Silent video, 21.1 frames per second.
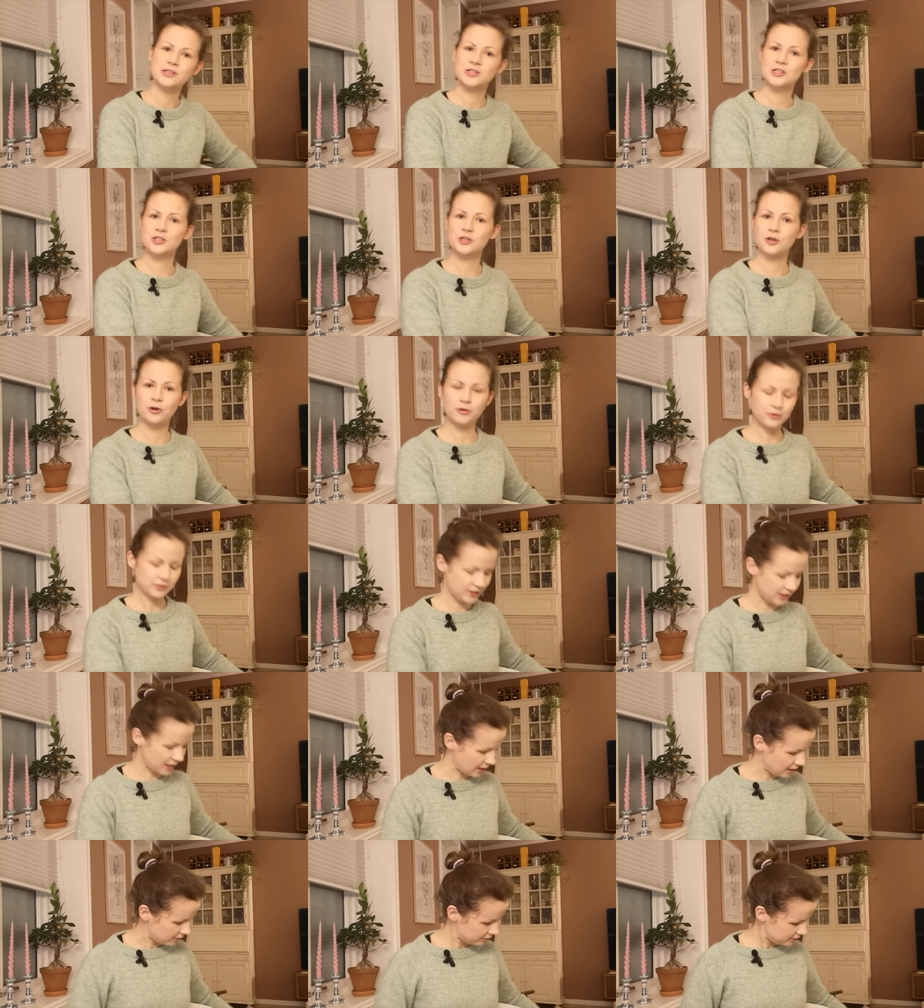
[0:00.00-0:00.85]
So
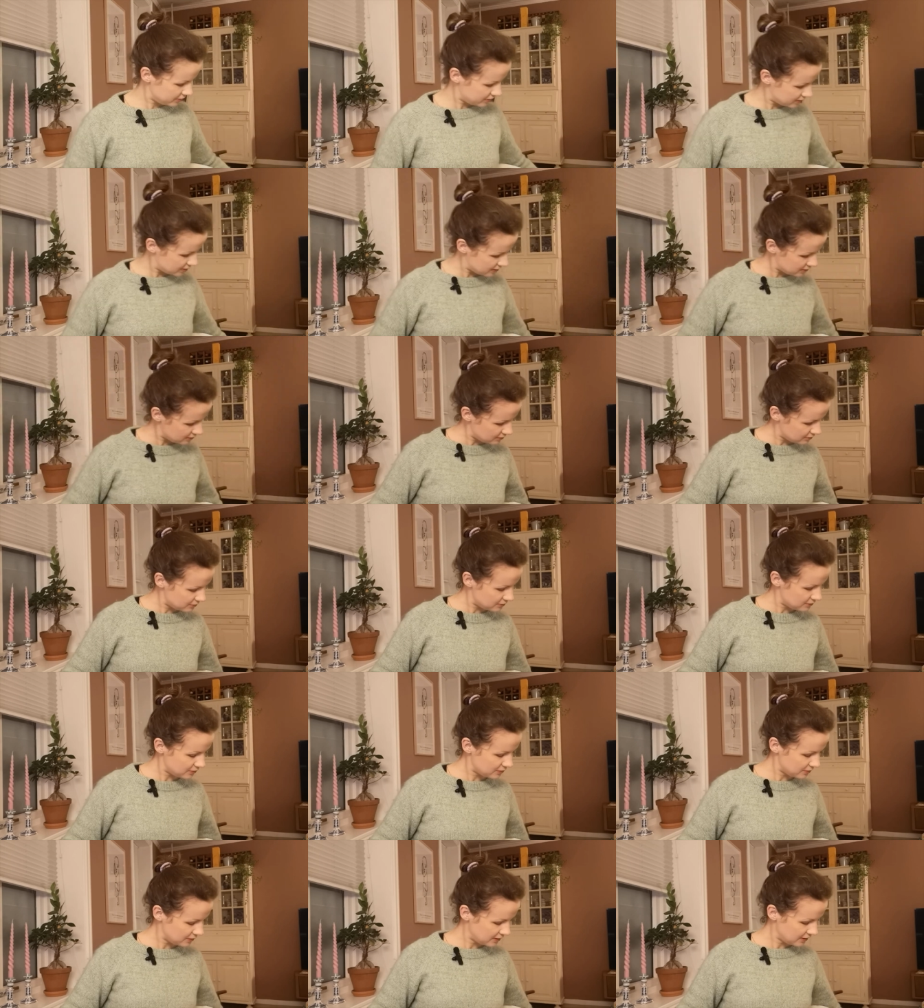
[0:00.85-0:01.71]
now
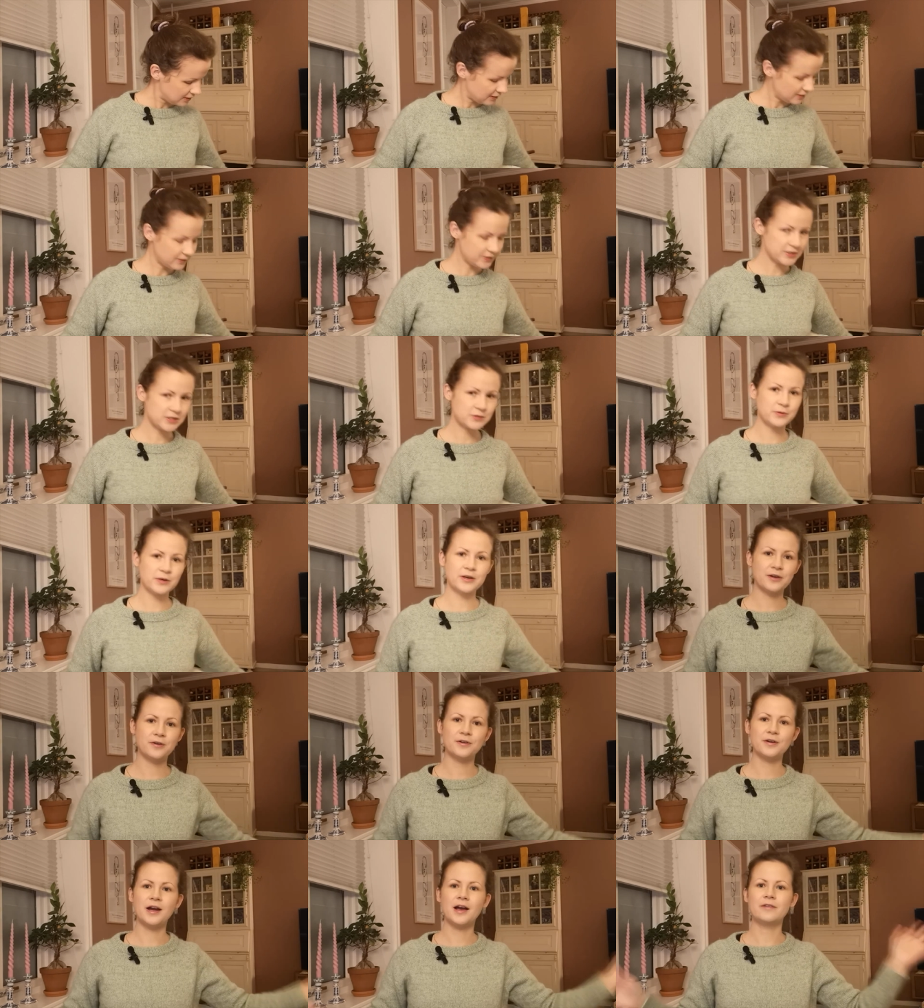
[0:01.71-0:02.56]
to the
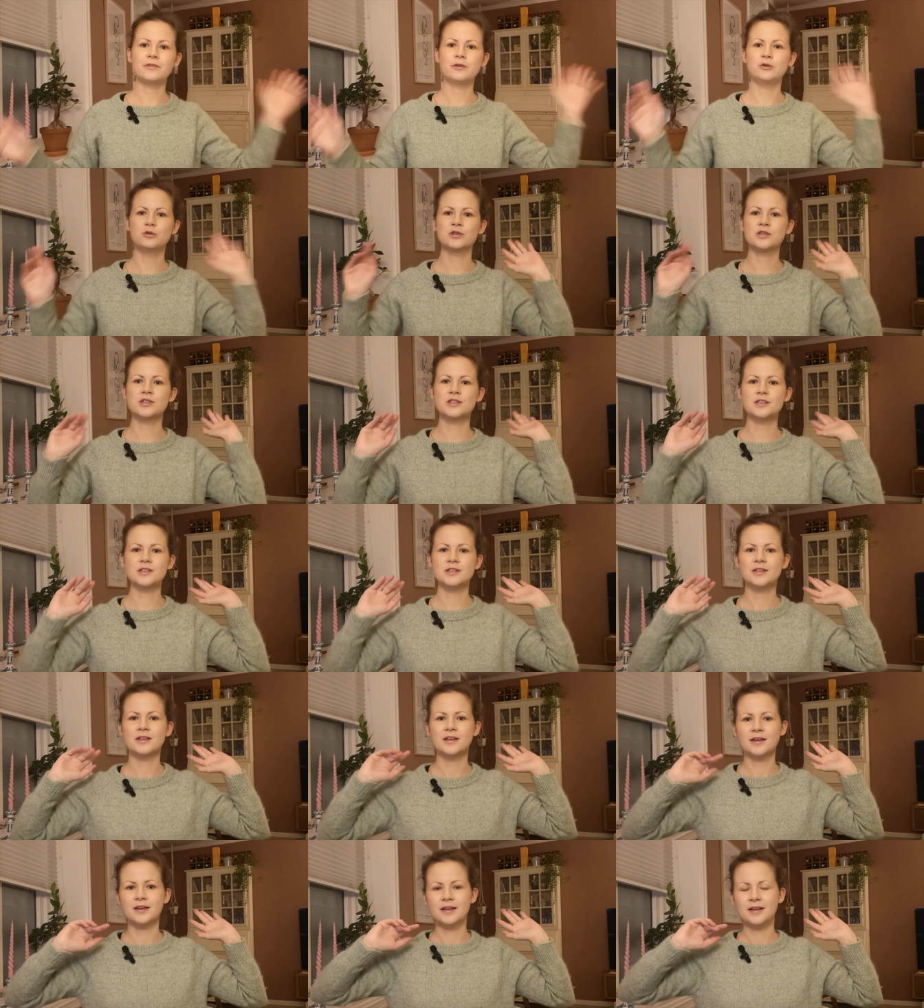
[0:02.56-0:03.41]
sweater I've used
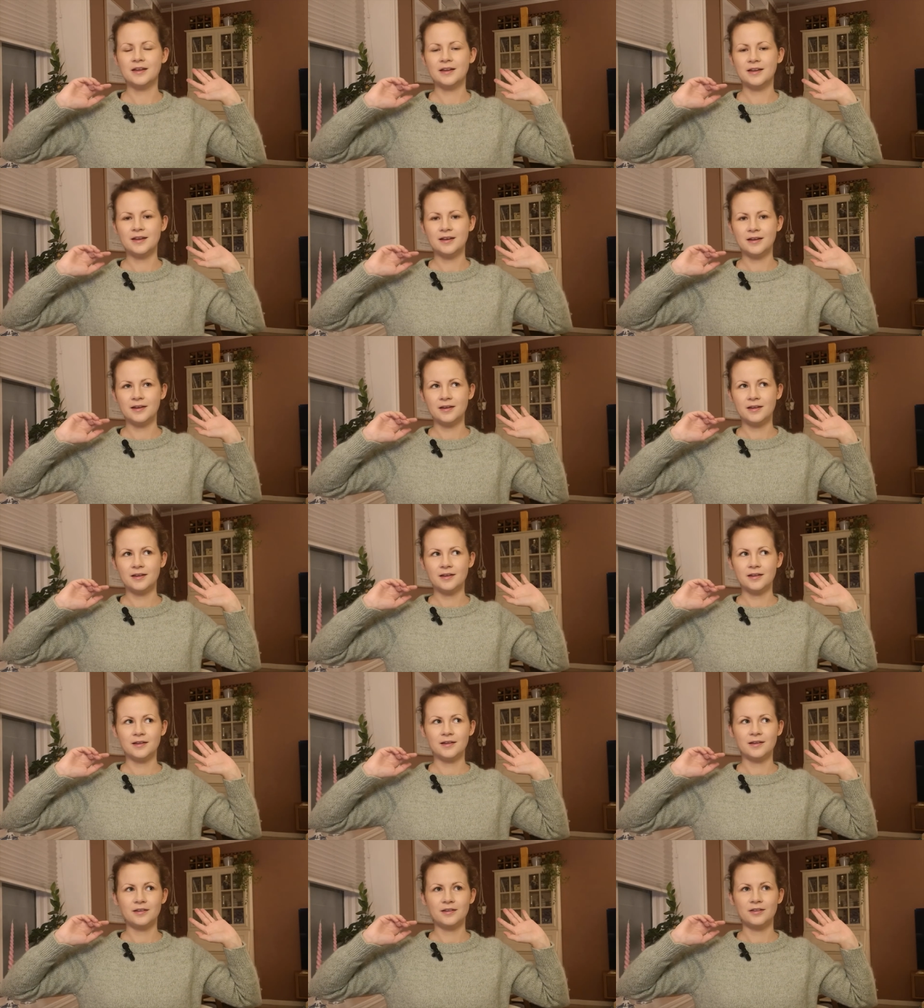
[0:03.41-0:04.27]

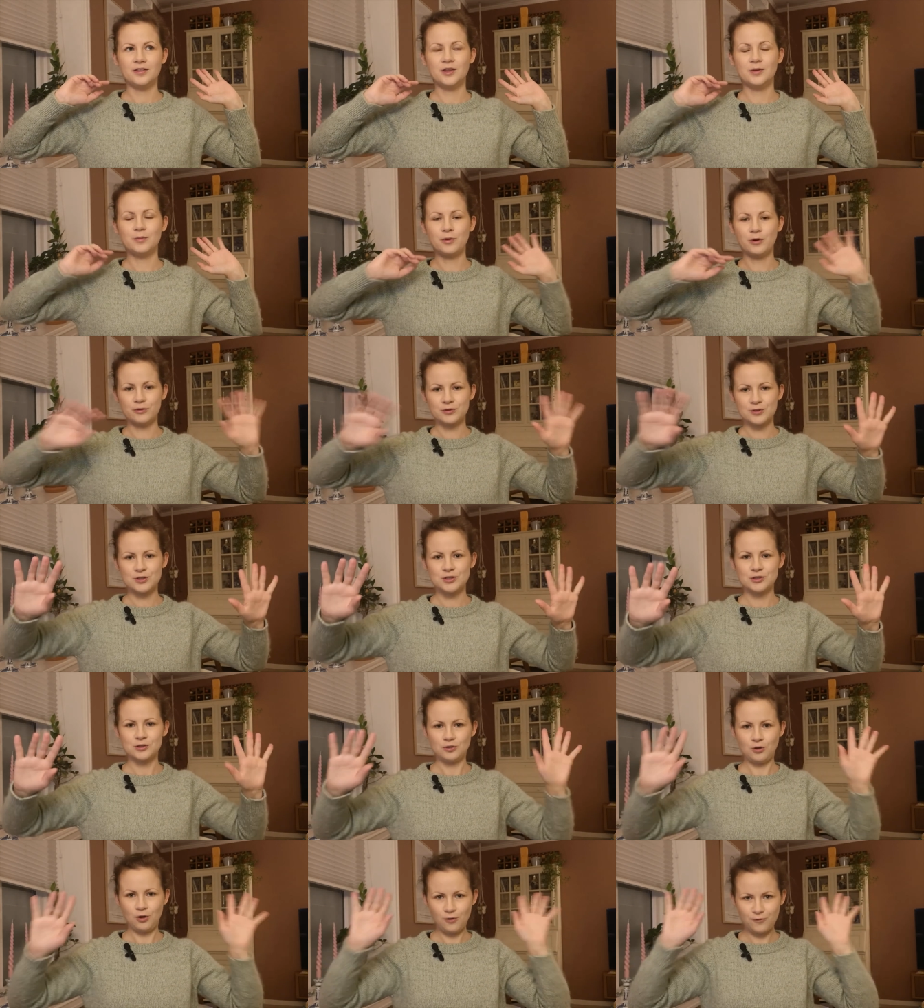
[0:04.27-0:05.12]
the
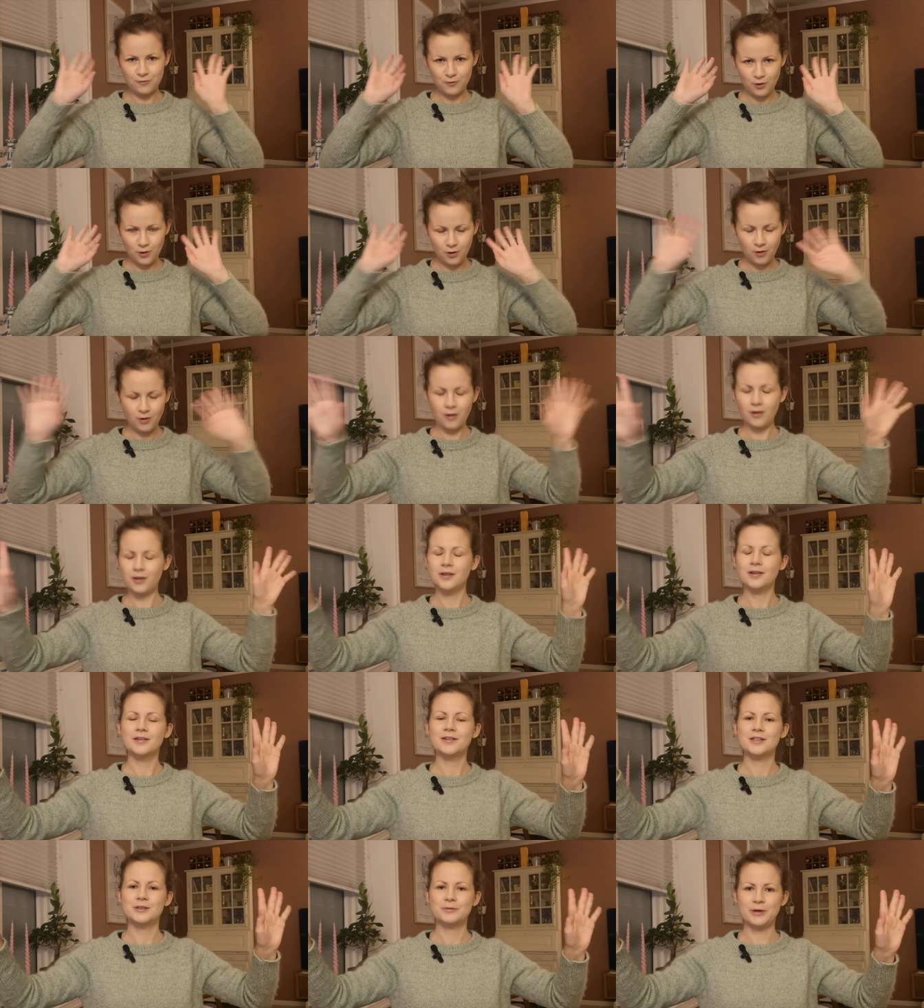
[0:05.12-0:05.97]
most of
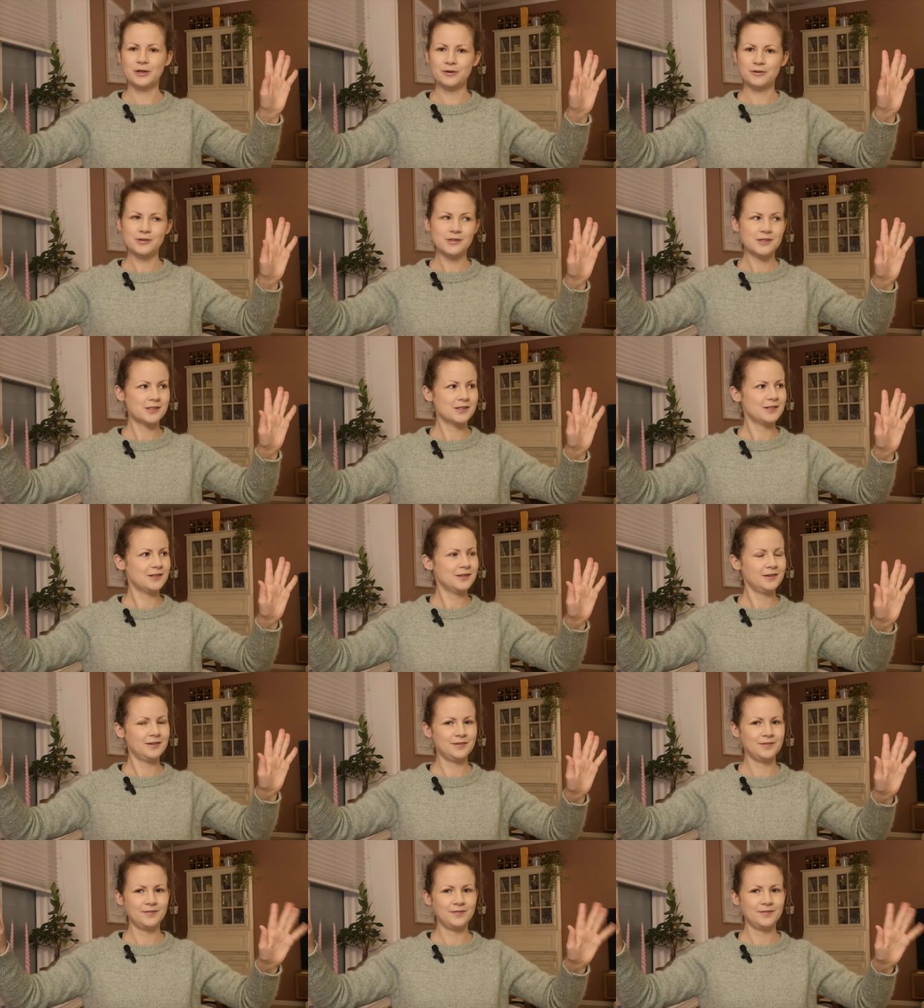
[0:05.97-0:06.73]
all sweaters.